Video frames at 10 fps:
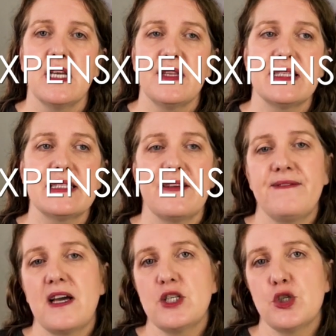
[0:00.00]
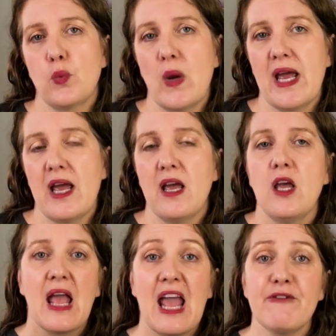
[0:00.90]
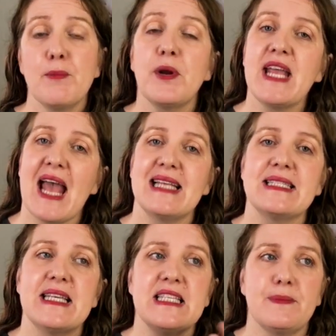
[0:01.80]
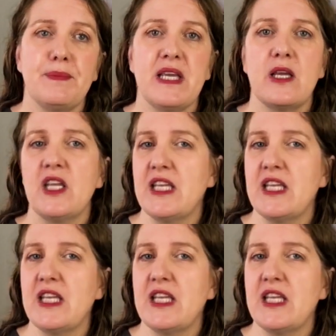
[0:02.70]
This is a fund where Everybody has these big